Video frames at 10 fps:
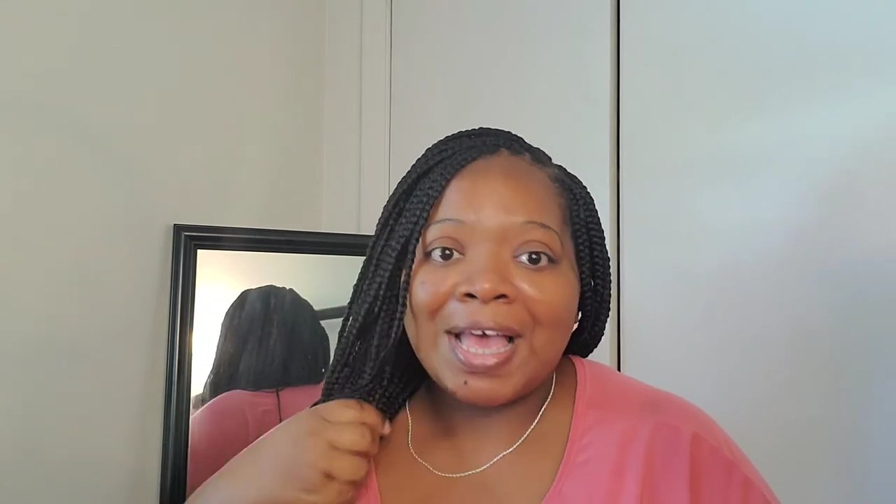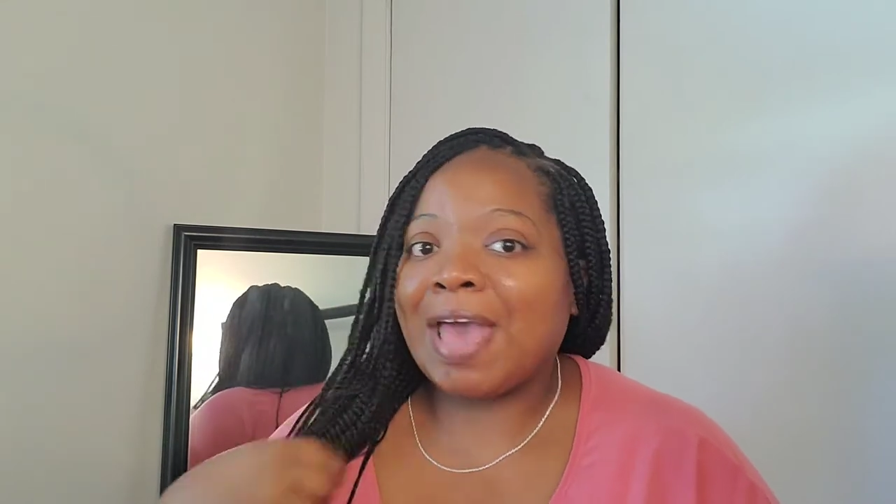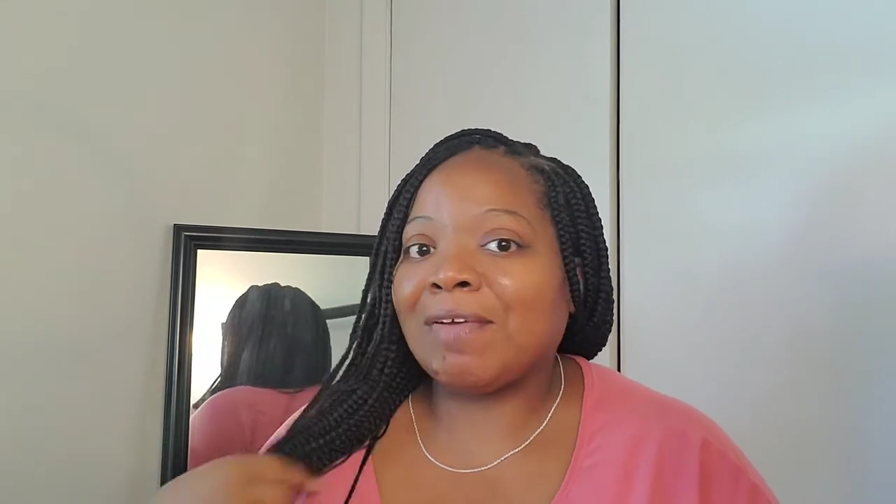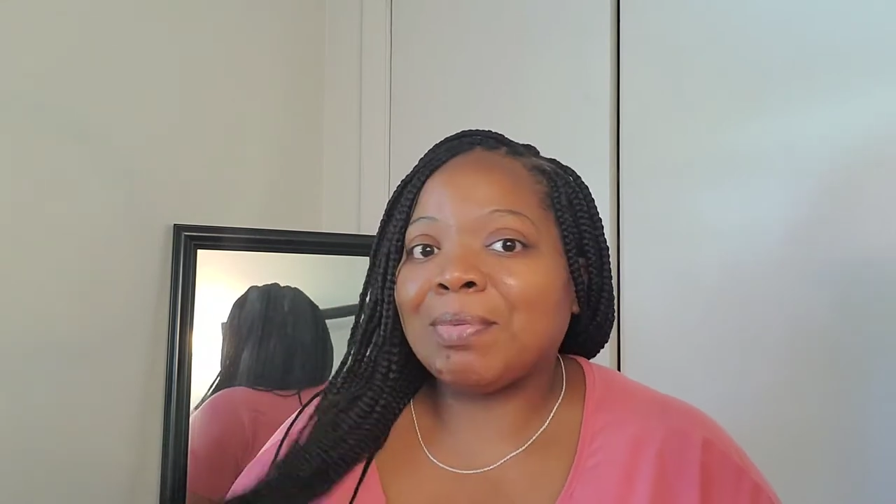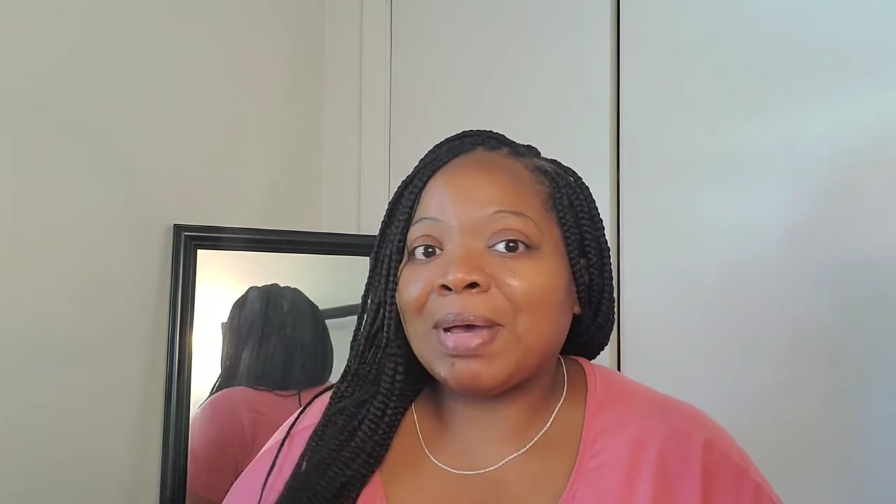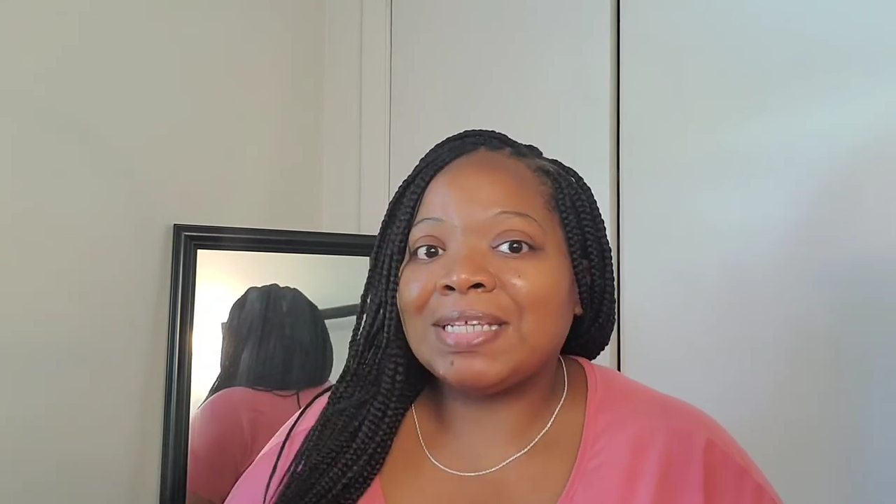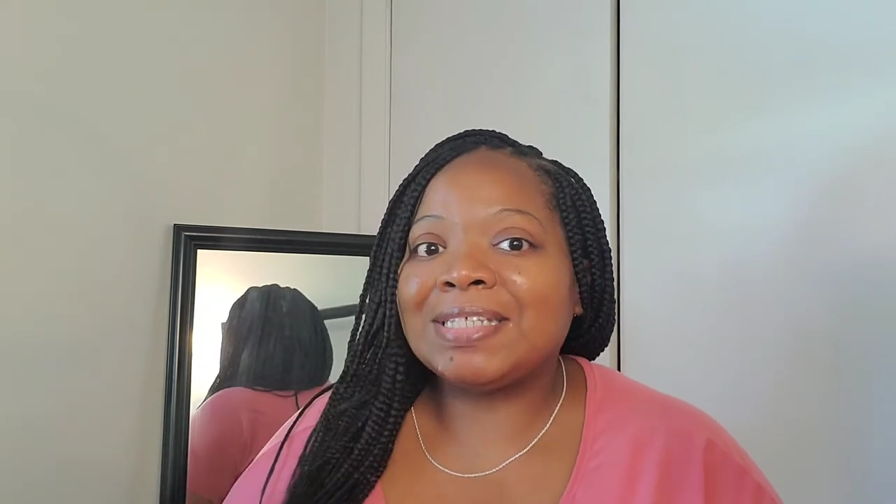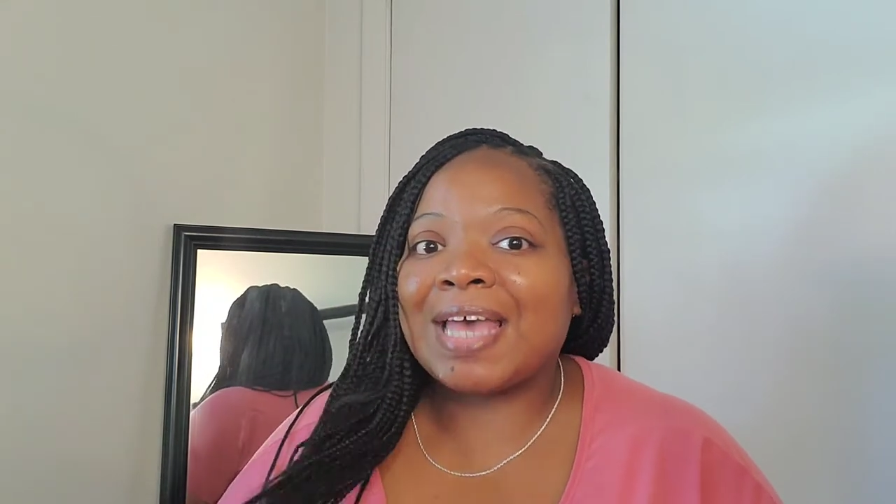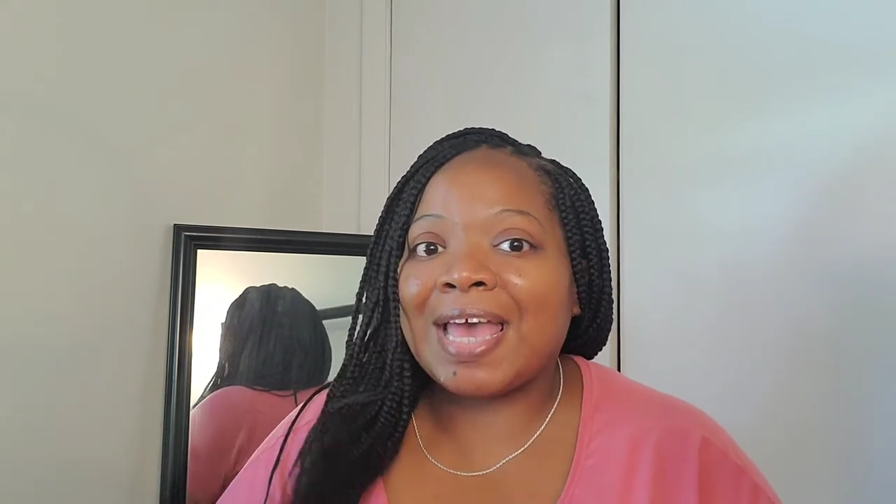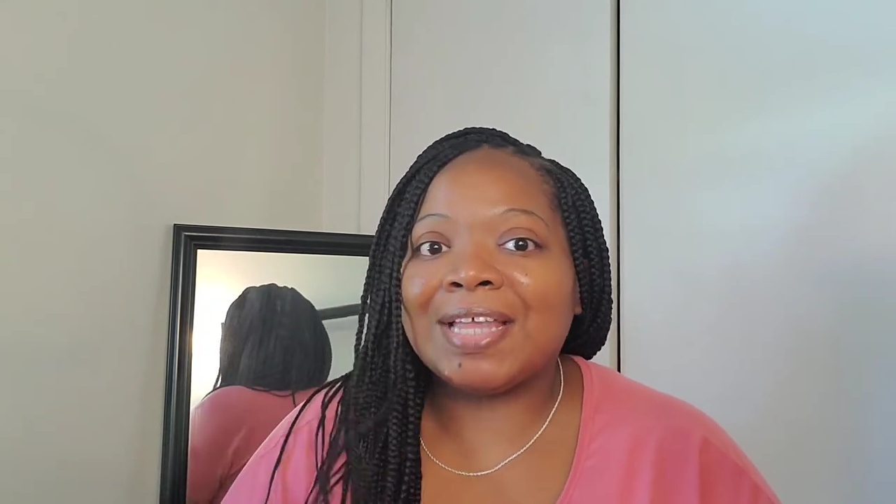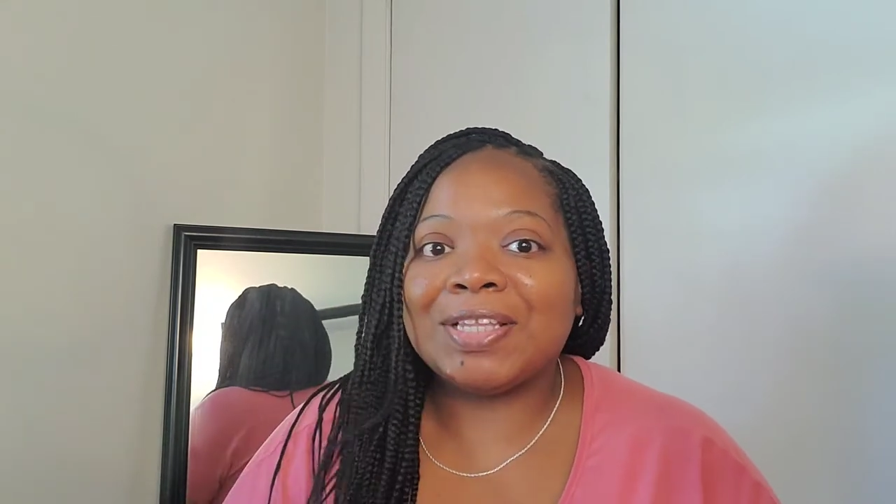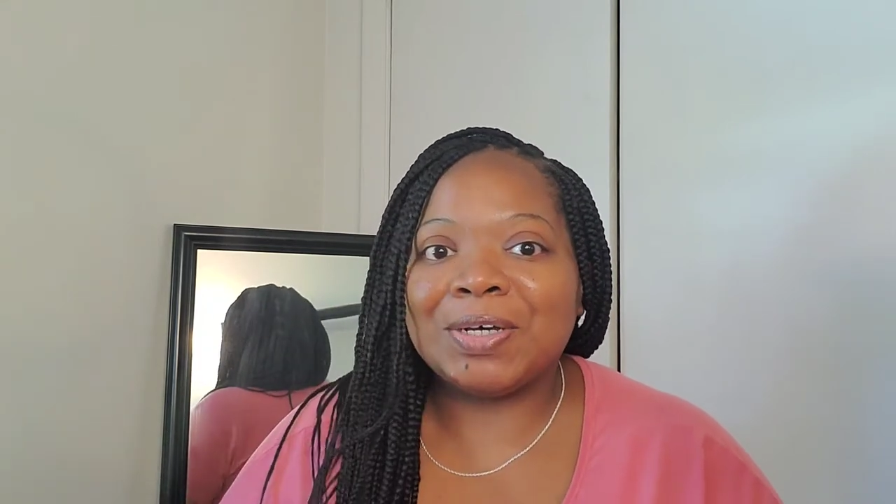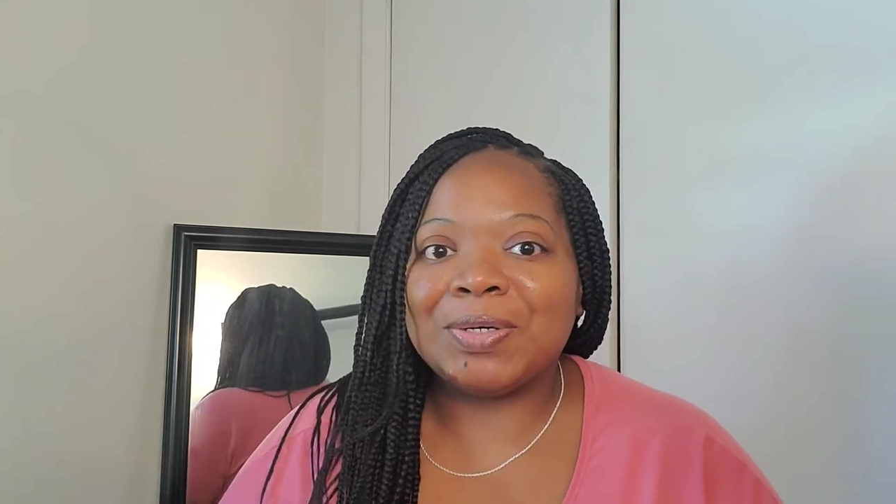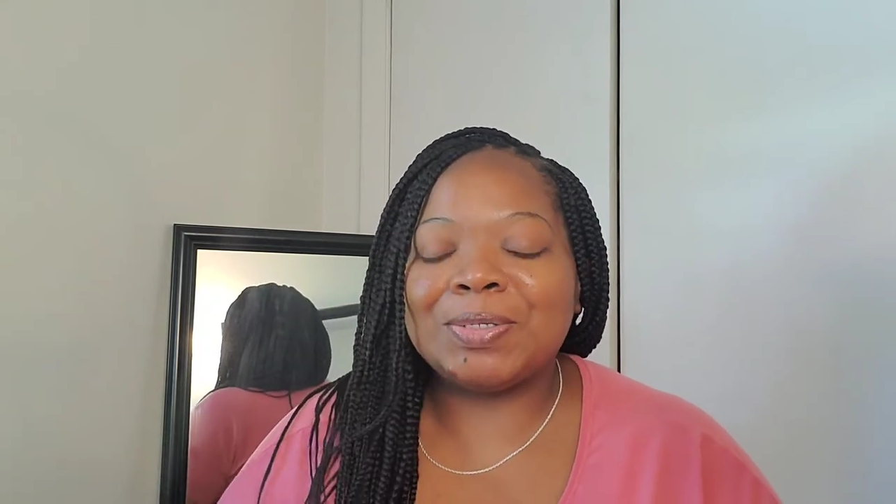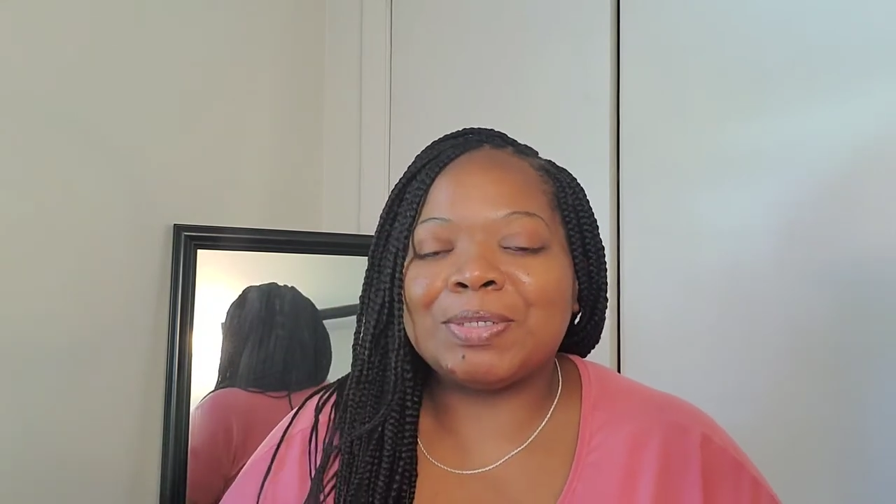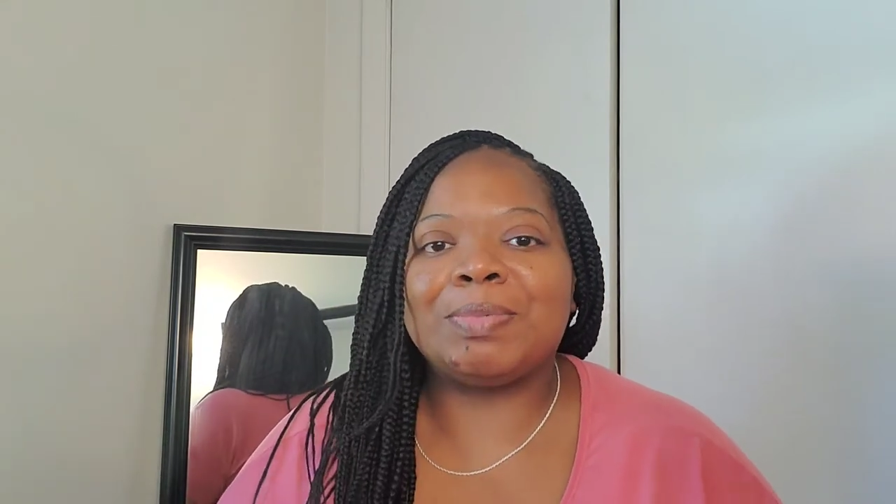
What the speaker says: Everybody's had those,